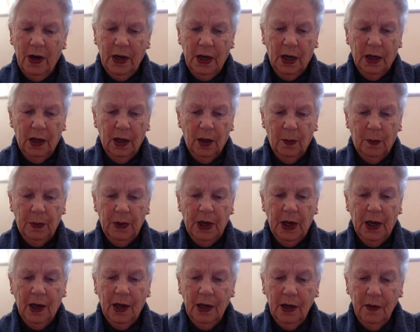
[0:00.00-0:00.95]
he had
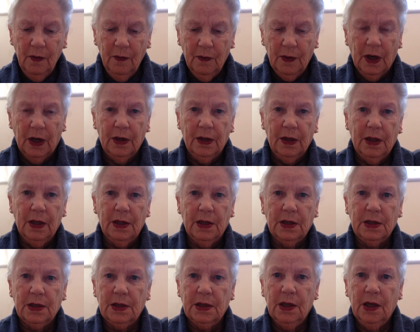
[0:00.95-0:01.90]
behaved like
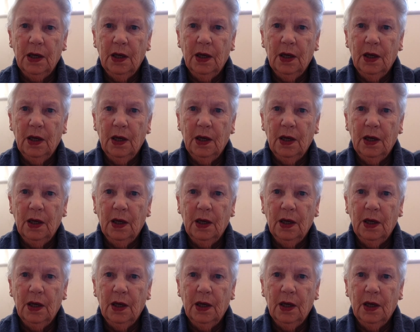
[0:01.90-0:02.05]
this,